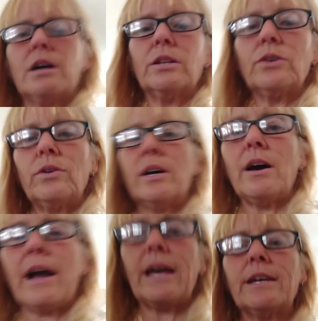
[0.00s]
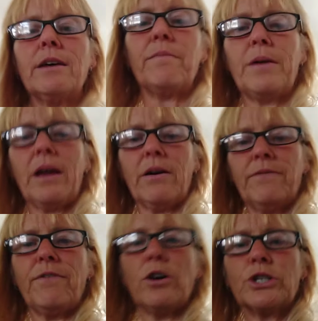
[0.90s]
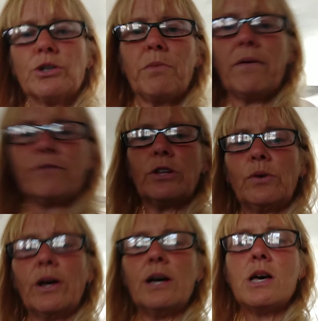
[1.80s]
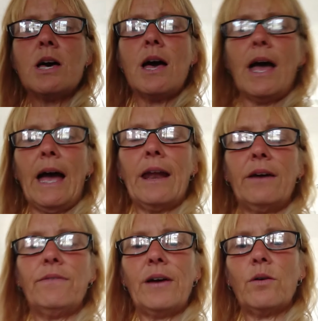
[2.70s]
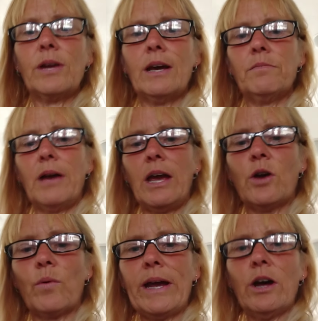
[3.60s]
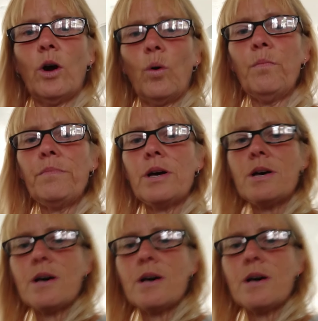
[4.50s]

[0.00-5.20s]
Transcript: Luna, I ended up being a foster mom for Luna, and I found him a great home.